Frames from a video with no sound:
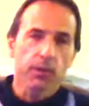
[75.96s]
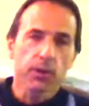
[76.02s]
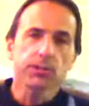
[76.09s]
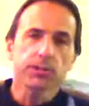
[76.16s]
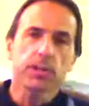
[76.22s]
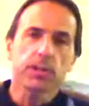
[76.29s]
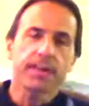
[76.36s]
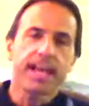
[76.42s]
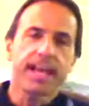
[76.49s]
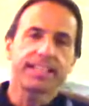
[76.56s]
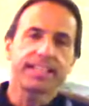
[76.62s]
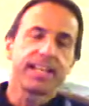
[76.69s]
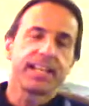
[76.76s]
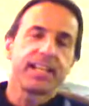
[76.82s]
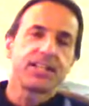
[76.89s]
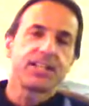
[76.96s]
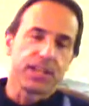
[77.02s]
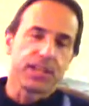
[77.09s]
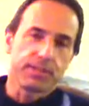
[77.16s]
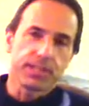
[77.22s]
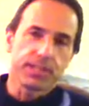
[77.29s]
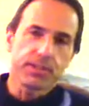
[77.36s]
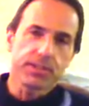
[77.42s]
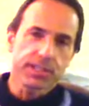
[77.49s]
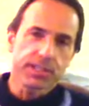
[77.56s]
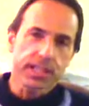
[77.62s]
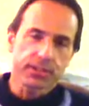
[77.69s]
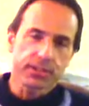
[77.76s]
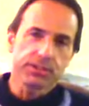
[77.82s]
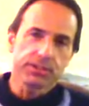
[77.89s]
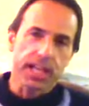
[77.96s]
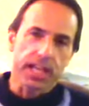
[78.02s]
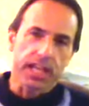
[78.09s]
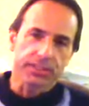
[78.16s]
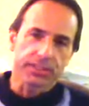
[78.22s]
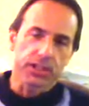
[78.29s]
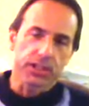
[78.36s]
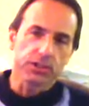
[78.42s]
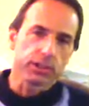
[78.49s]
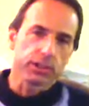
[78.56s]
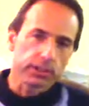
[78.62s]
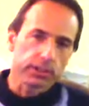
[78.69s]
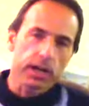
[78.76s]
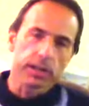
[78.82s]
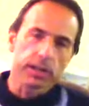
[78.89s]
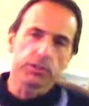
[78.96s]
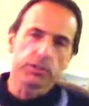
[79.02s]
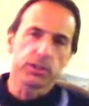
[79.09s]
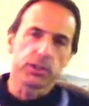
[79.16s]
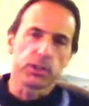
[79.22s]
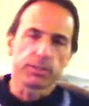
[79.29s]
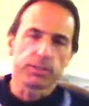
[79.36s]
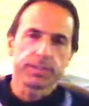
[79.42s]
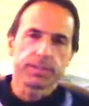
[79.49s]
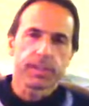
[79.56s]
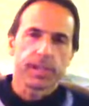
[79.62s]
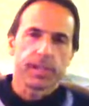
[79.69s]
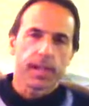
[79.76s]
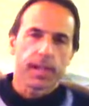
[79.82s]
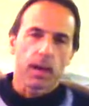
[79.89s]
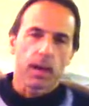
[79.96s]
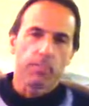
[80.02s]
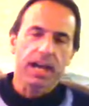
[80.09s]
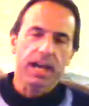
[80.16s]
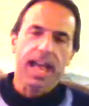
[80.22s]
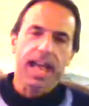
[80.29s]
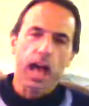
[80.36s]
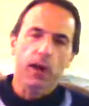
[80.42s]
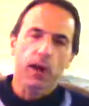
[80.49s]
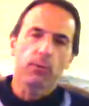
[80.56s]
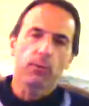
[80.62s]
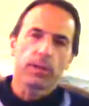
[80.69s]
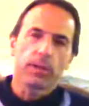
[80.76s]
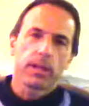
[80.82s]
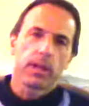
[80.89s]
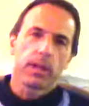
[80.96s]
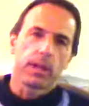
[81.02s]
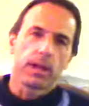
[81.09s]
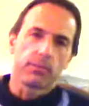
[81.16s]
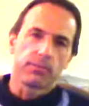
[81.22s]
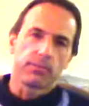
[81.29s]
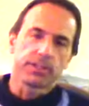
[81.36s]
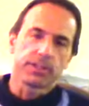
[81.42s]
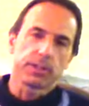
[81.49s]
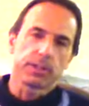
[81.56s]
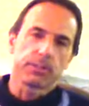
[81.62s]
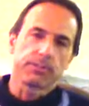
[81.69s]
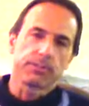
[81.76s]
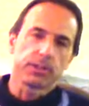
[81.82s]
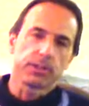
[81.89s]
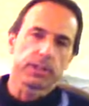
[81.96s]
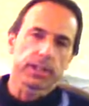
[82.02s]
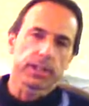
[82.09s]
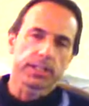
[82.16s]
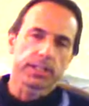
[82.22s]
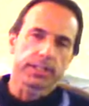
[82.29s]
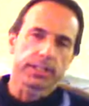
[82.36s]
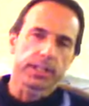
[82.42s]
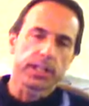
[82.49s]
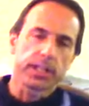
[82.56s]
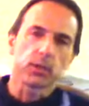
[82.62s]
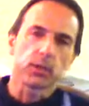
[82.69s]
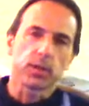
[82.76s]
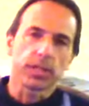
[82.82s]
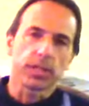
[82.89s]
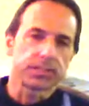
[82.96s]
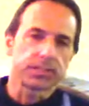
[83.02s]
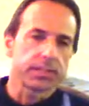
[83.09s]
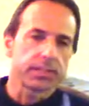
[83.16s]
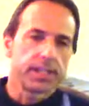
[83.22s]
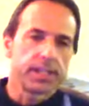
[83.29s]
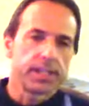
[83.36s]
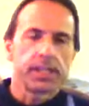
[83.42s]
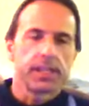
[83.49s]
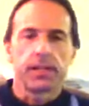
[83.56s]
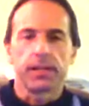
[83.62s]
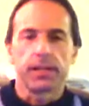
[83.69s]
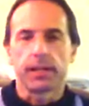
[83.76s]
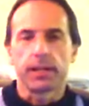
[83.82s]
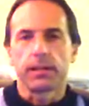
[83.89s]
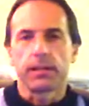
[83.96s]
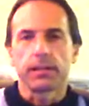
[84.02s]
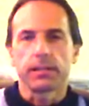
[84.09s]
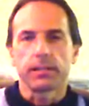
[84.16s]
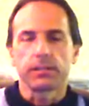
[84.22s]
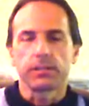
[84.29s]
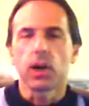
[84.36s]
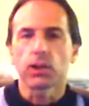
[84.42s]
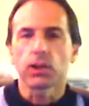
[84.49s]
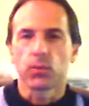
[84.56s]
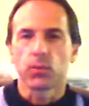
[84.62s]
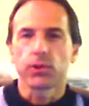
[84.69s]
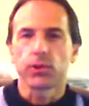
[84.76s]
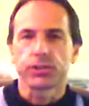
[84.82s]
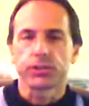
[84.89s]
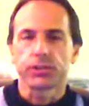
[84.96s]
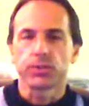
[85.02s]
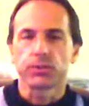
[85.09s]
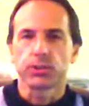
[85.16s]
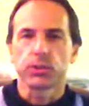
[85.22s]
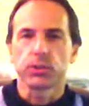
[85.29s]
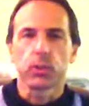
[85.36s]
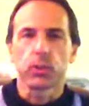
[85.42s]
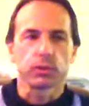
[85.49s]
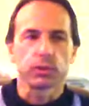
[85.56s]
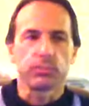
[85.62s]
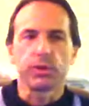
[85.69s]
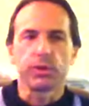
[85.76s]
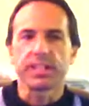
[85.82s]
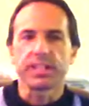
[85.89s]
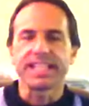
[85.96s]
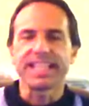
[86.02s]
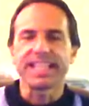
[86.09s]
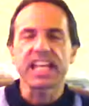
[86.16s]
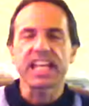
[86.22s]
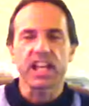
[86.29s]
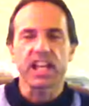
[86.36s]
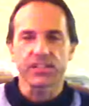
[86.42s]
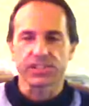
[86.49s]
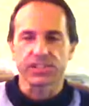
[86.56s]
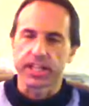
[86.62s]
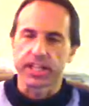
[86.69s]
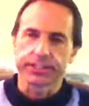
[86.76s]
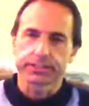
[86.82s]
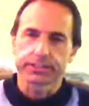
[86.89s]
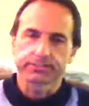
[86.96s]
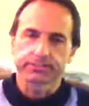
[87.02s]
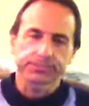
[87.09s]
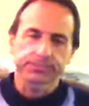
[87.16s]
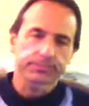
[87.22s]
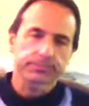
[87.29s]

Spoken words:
And we also have had TV newscasts that you could look on YouTube about how, for example, if you look at EcoQuest Ductworks, as it was called, was put in the daycare center,